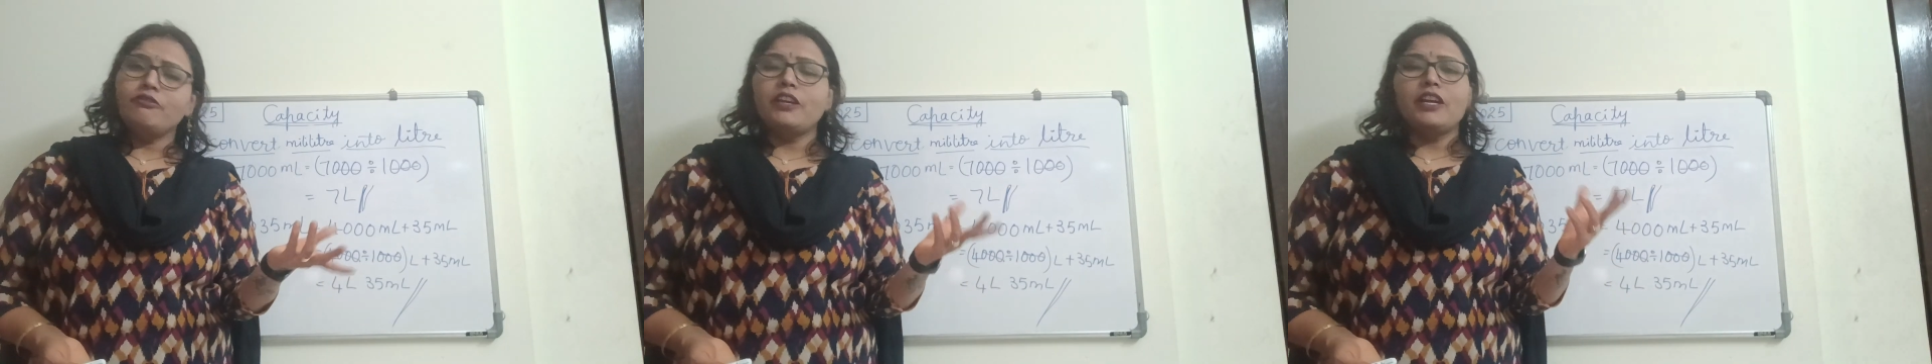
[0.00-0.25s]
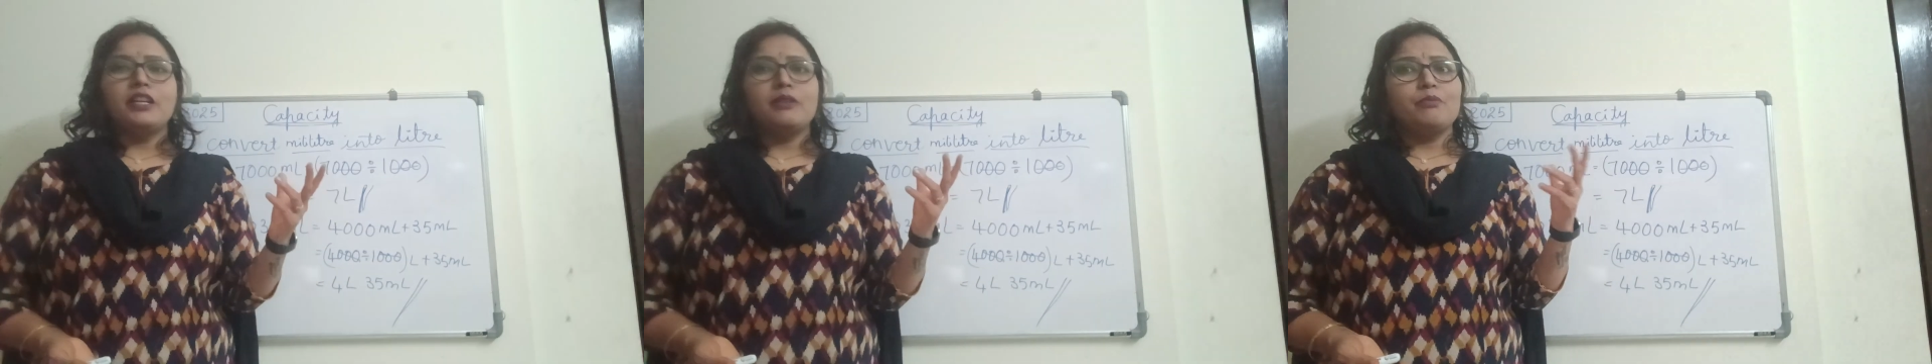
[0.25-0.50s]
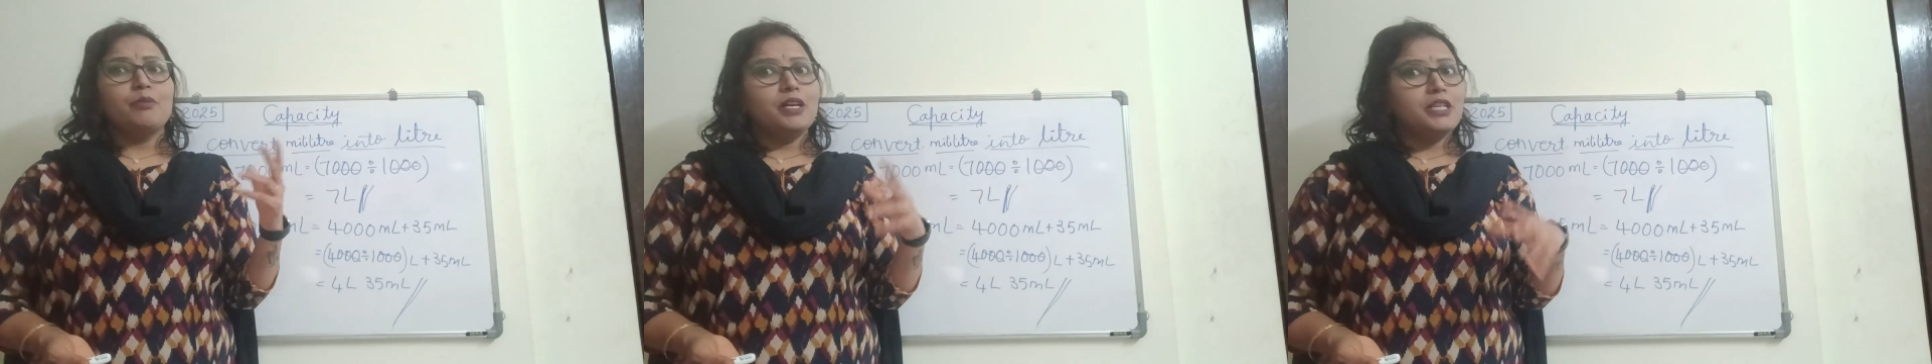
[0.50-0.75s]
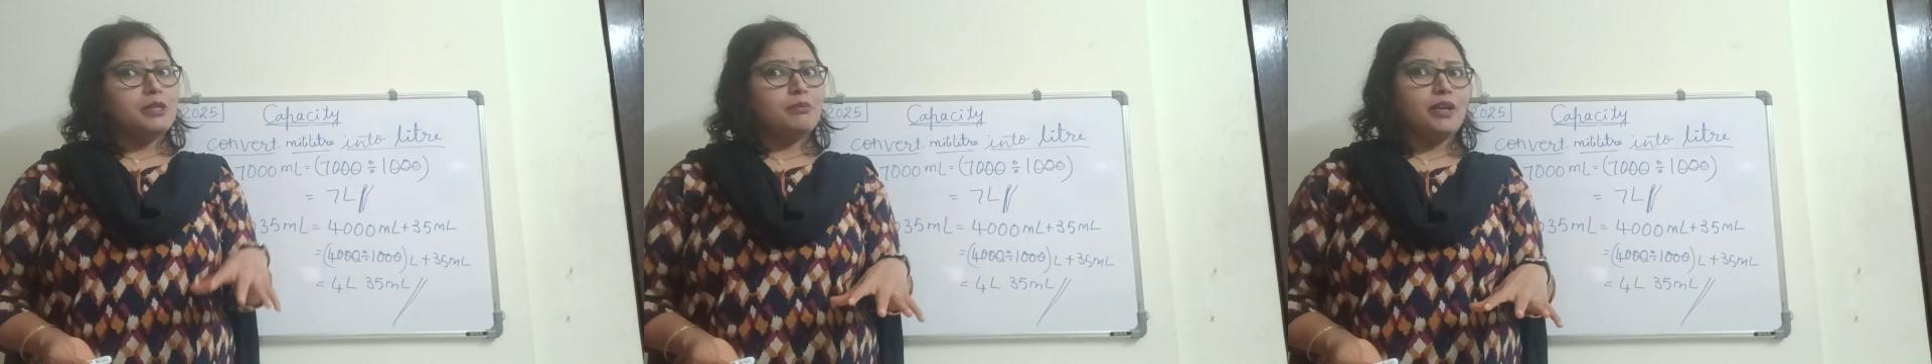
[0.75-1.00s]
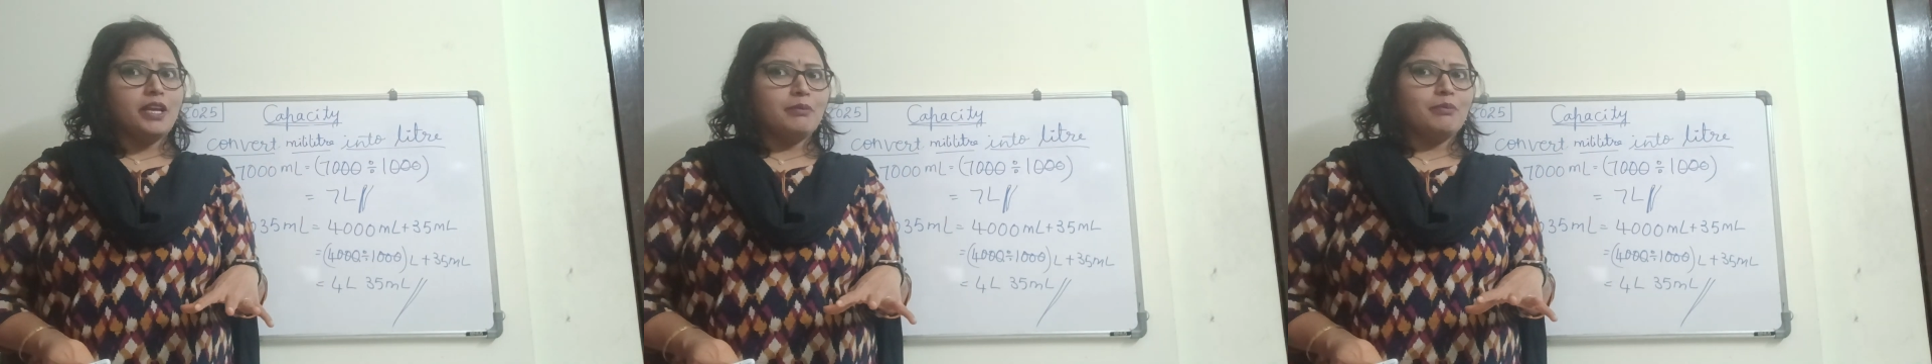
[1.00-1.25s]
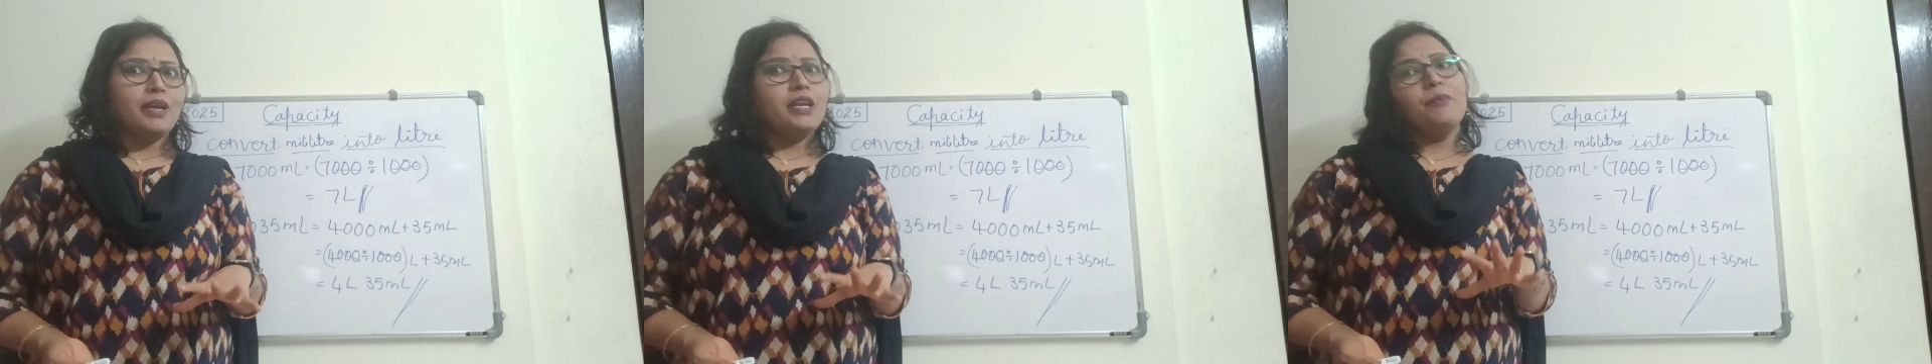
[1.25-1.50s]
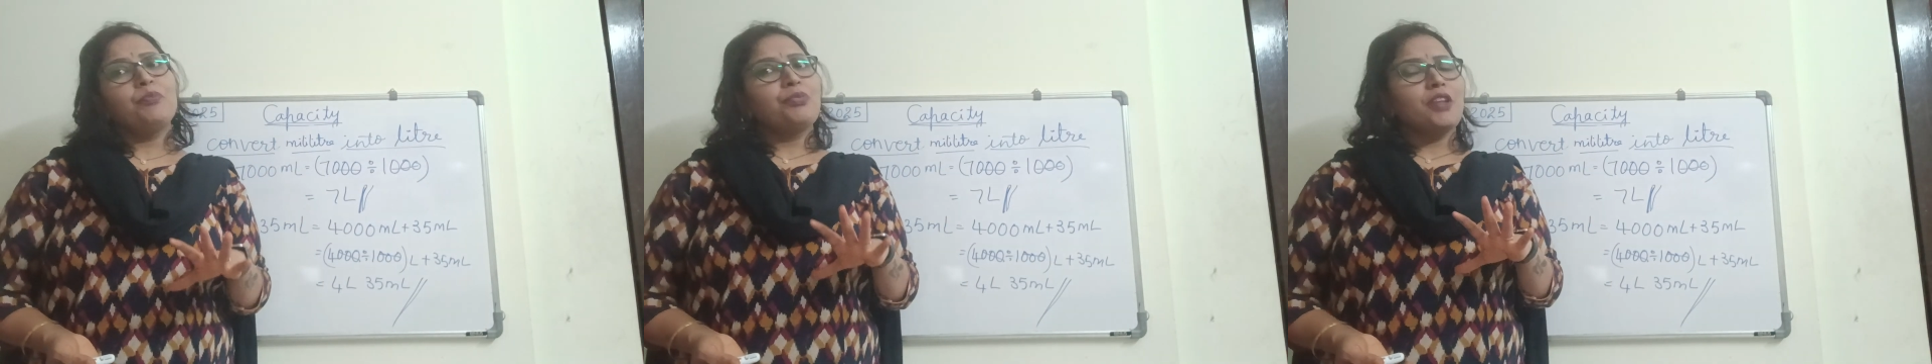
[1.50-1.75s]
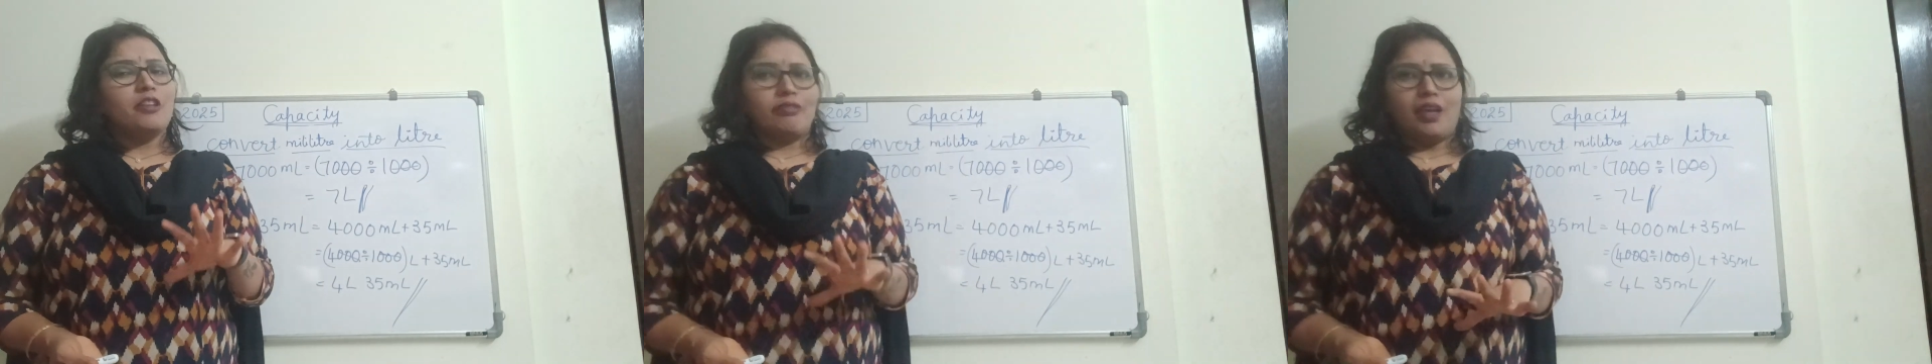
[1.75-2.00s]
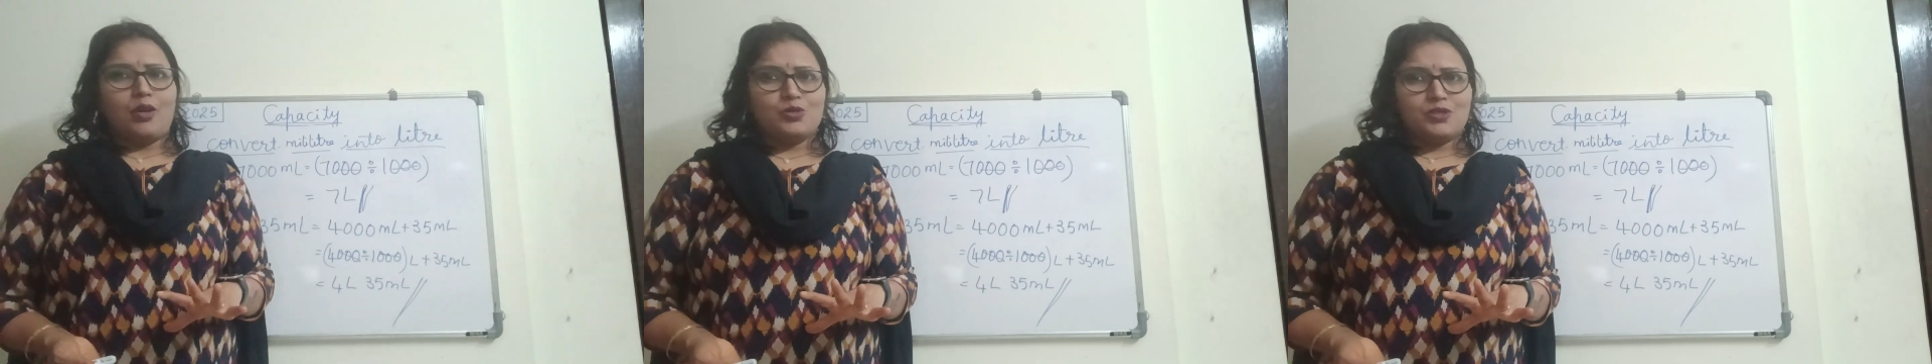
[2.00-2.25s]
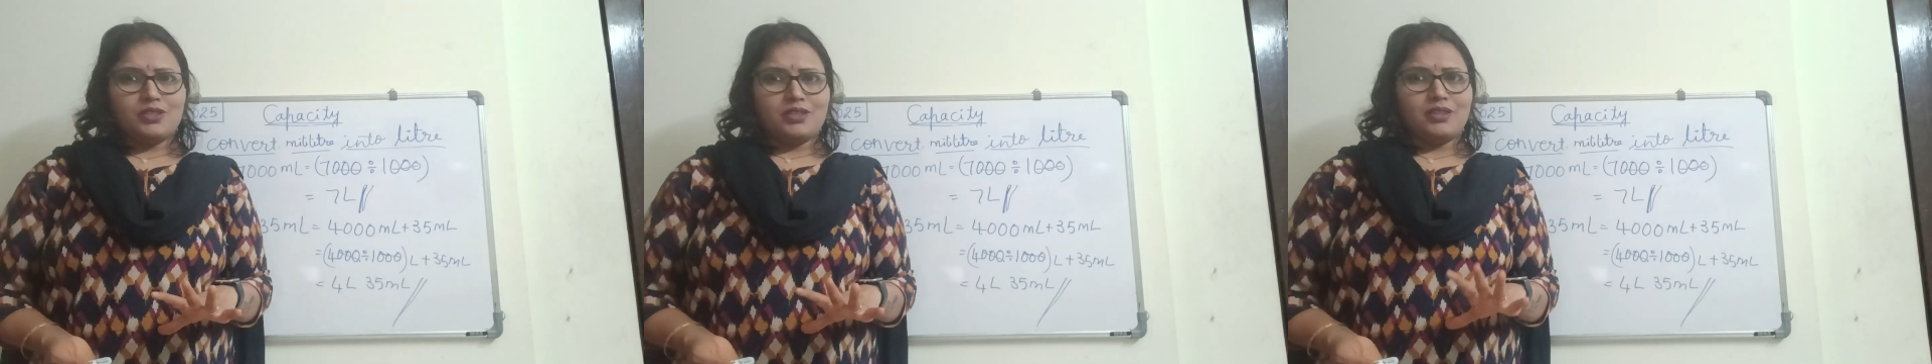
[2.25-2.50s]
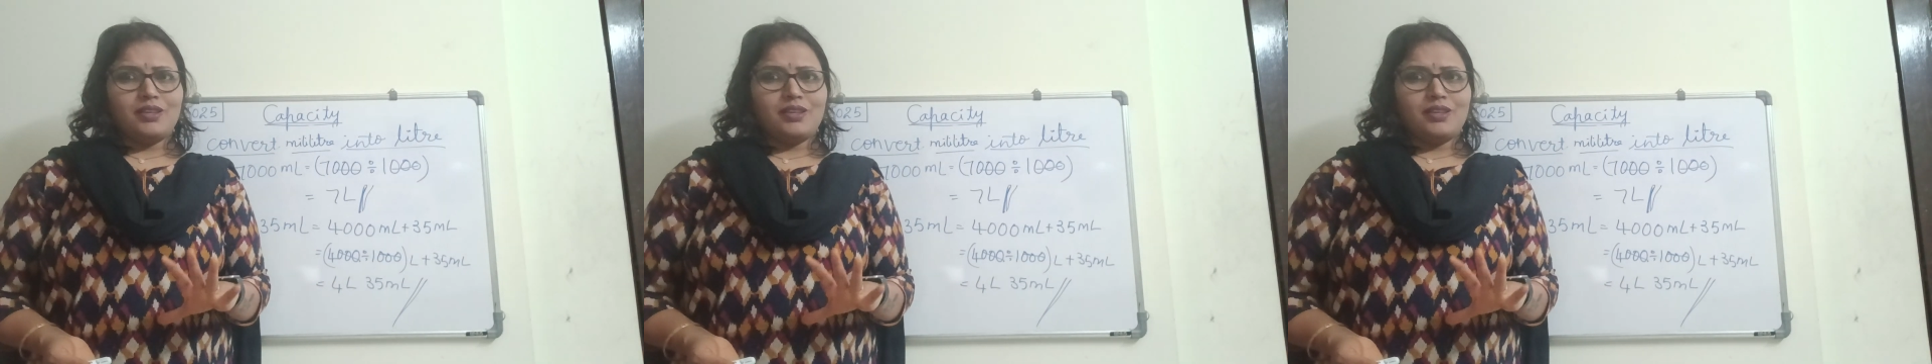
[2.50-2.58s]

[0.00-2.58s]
we are multiplying by 1000.